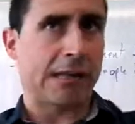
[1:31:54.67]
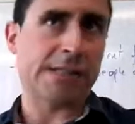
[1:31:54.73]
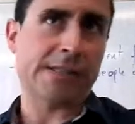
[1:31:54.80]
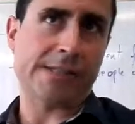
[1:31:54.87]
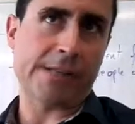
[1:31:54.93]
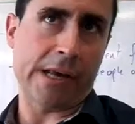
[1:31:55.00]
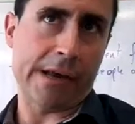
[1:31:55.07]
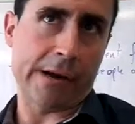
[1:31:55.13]

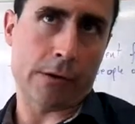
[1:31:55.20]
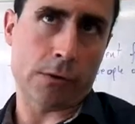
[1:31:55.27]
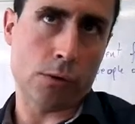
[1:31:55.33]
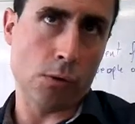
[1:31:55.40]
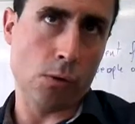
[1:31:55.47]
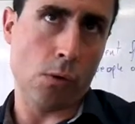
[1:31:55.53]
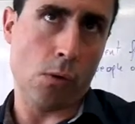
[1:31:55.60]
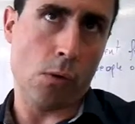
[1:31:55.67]
ser
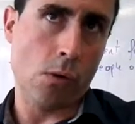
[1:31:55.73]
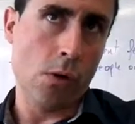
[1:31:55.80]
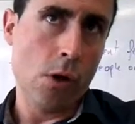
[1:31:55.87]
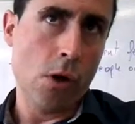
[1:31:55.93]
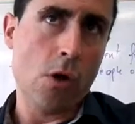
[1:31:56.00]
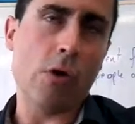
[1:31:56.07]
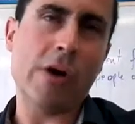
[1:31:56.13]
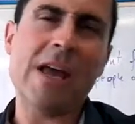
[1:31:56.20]
too.
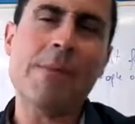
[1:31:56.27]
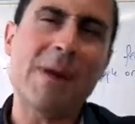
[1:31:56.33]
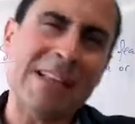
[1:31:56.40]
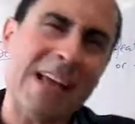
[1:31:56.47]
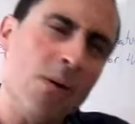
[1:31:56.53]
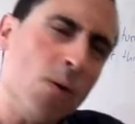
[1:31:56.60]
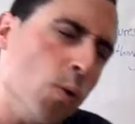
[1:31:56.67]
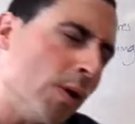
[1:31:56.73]
Okay, but
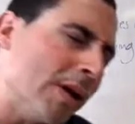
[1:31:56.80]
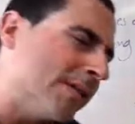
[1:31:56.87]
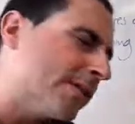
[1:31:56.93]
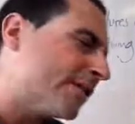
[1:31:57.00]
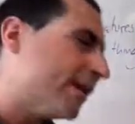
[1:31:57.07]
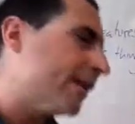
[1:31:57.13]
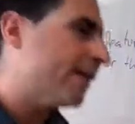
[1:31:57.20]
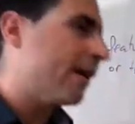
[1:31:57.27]
I wouldn't
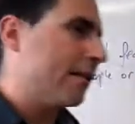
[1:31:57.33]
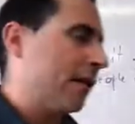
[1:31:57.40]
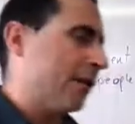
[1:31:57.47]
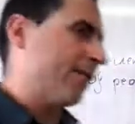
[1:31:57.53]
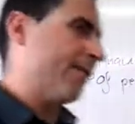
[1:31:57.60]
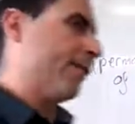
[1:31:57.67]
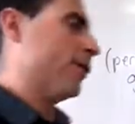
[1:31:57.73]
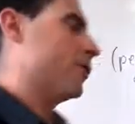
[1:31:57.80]
say that at
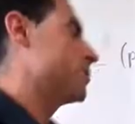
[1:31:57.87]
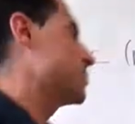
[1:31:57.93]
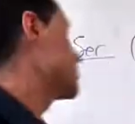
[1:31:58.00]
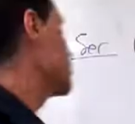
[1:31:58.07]
first.